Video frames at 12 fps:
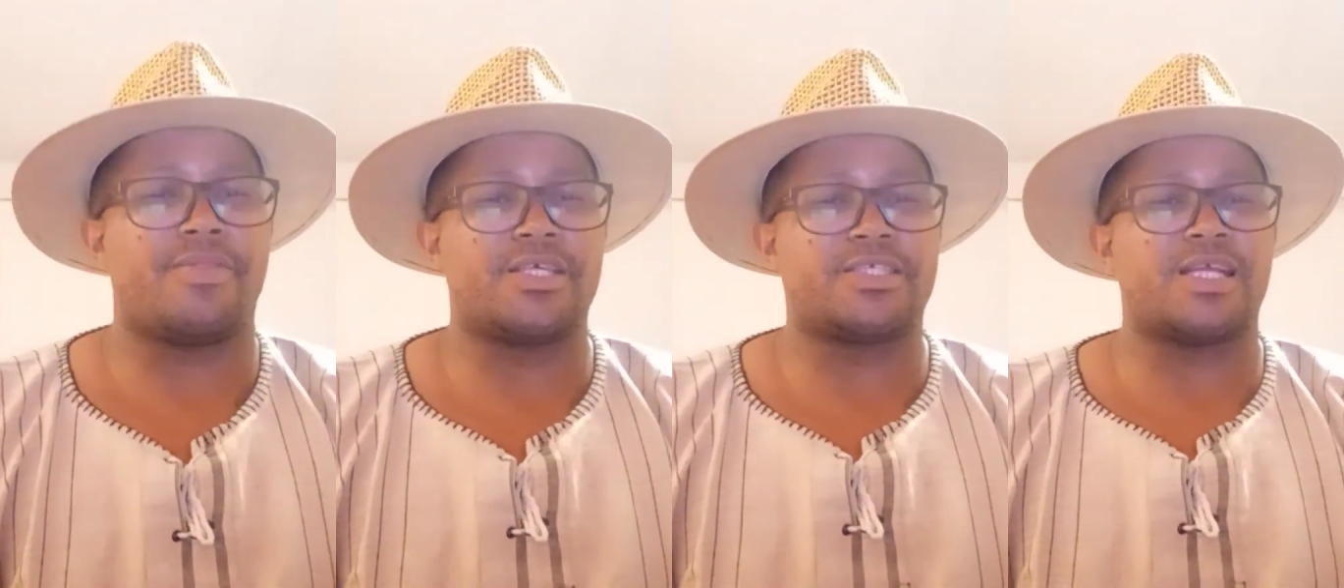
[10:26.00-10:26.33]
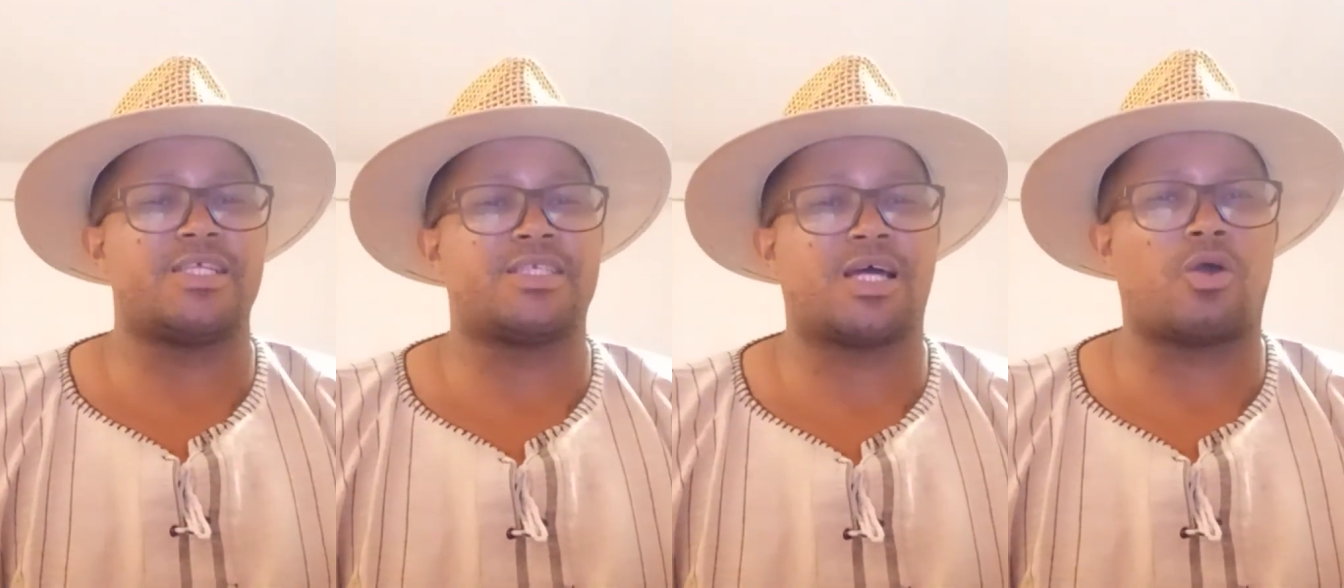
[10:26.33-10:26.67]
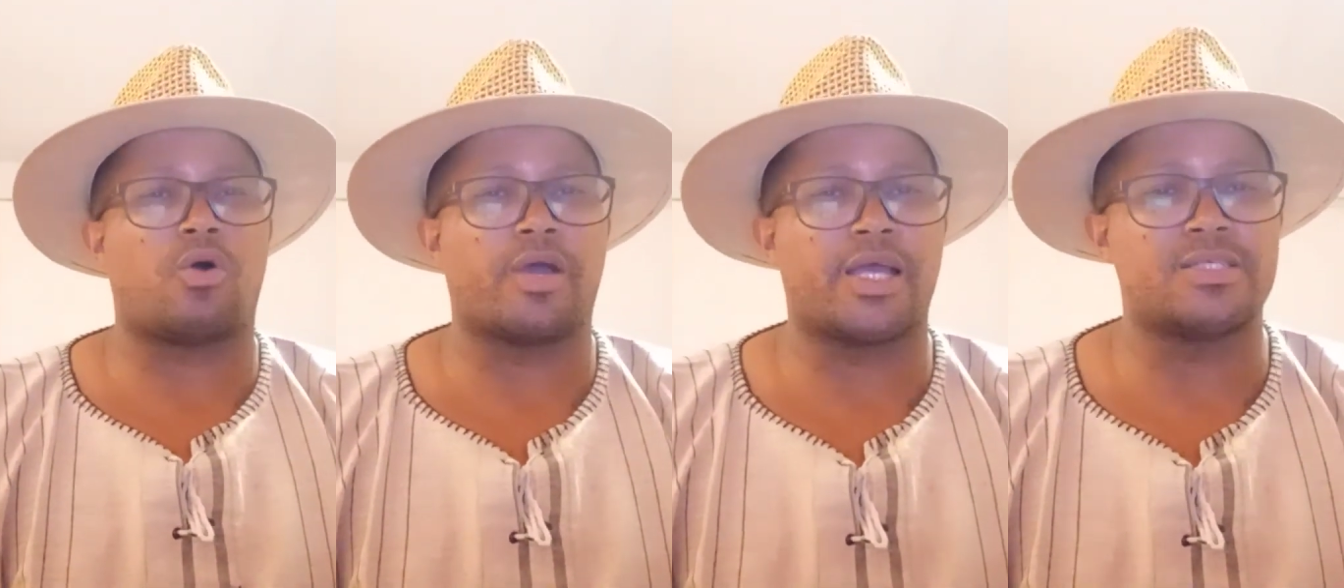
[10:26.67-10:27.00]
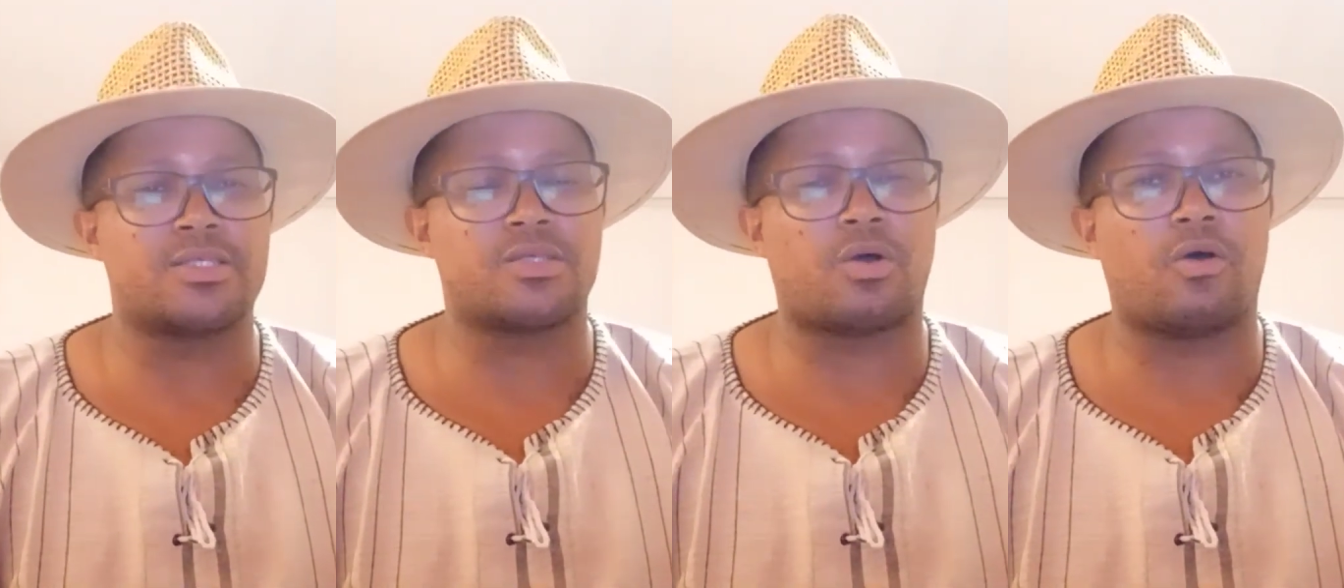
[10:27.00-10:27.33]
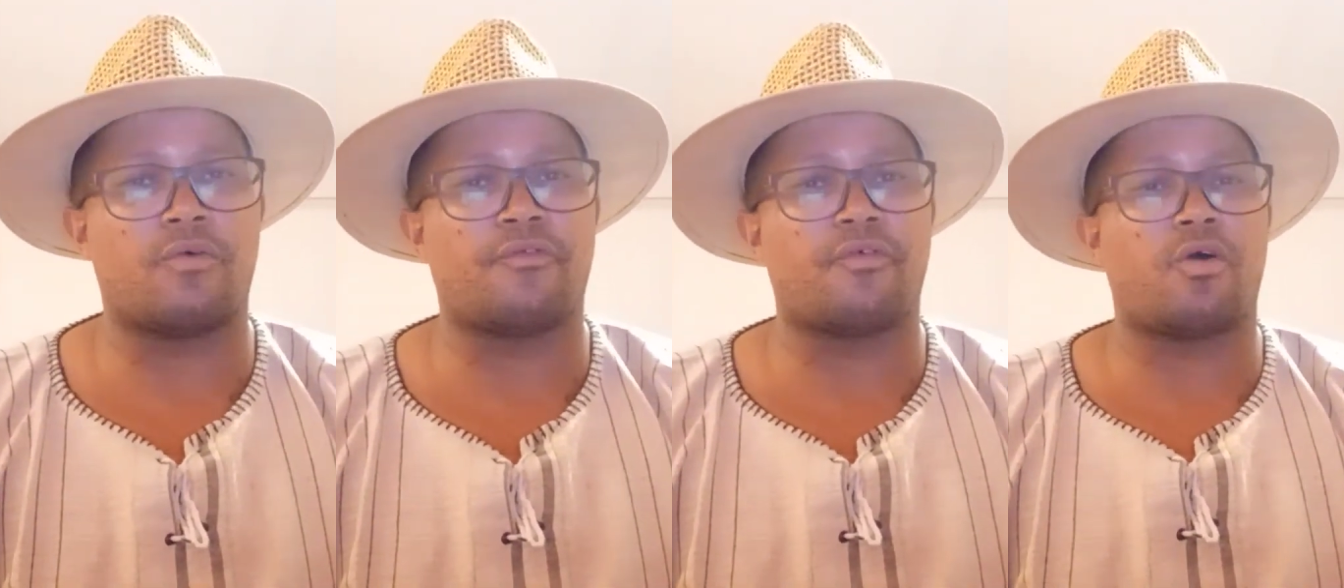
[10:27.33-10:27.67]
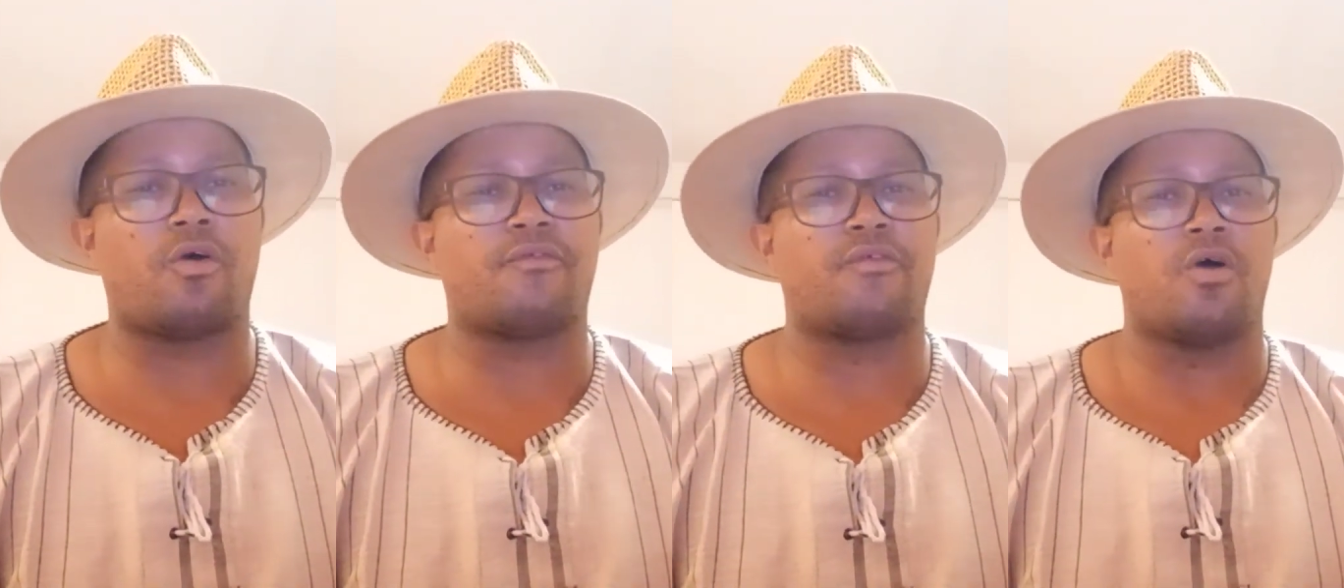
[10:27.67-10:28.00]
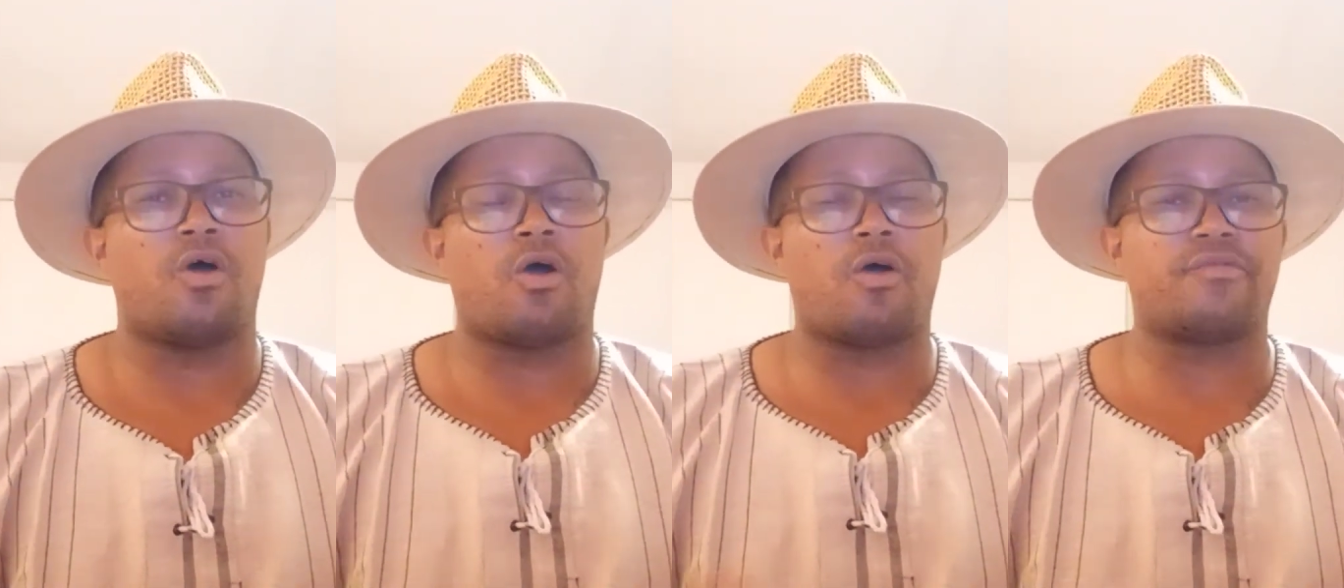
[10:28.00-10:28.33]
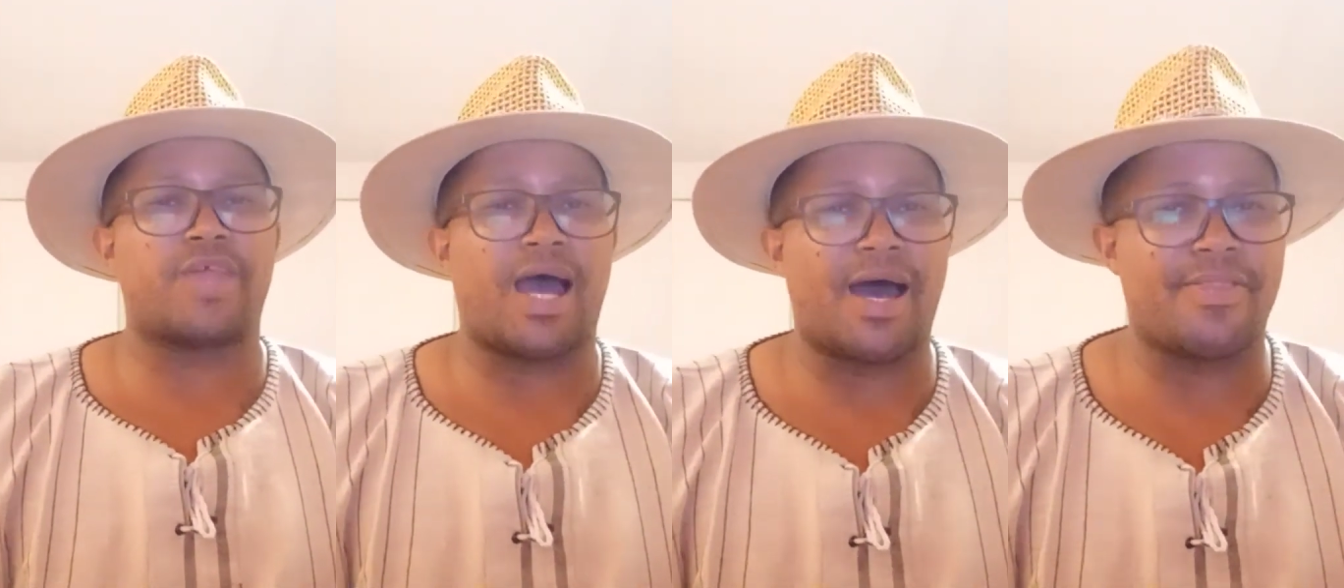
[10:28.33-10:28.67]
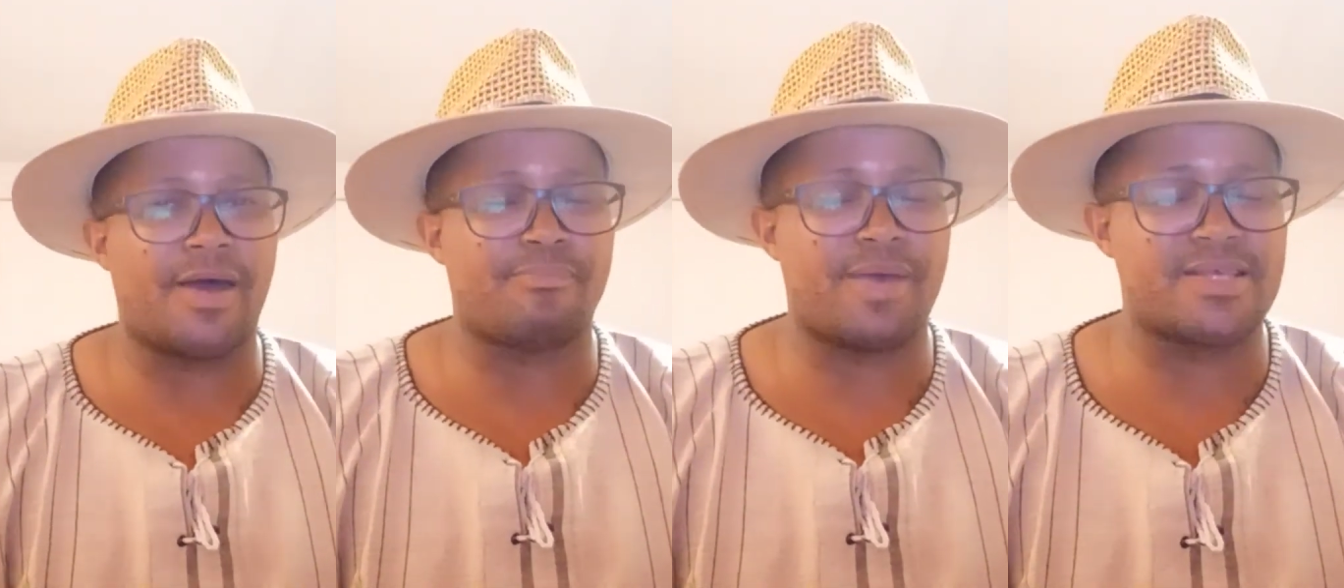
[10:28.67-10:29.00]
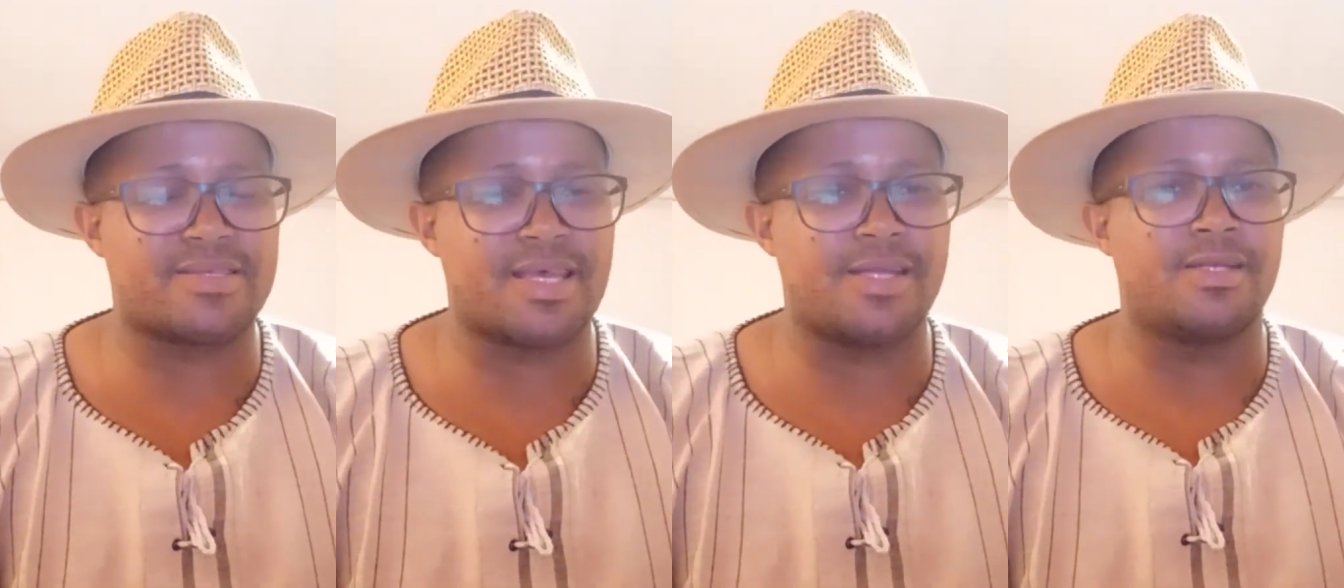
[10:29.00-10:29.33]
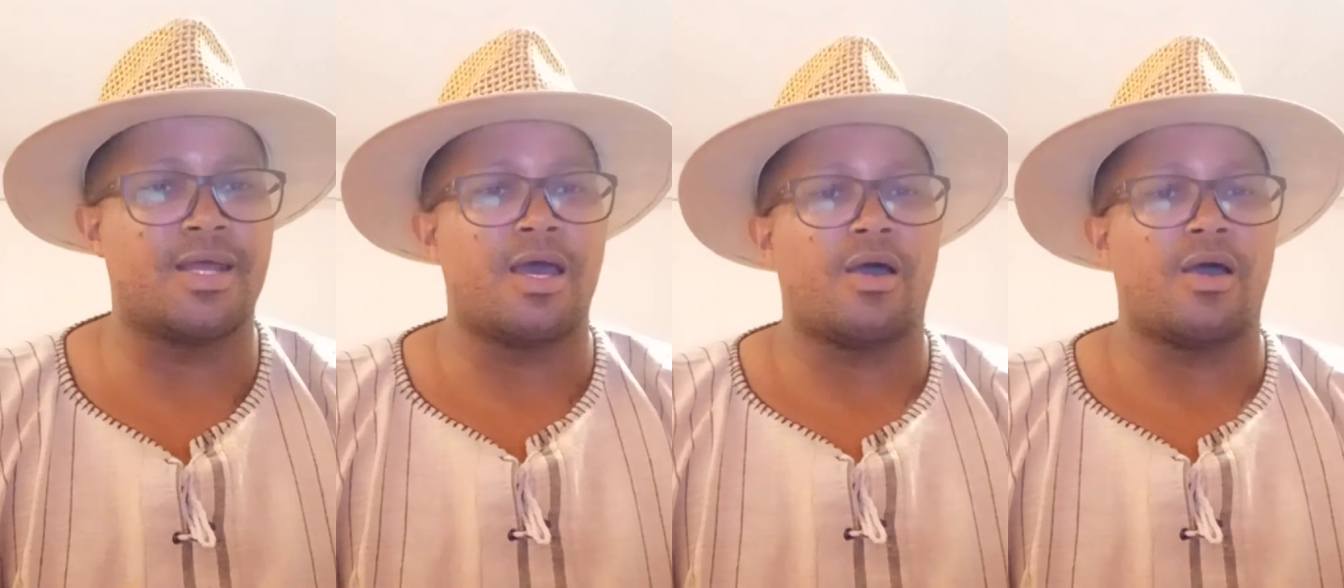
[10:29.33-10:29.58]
genital organs of the other person.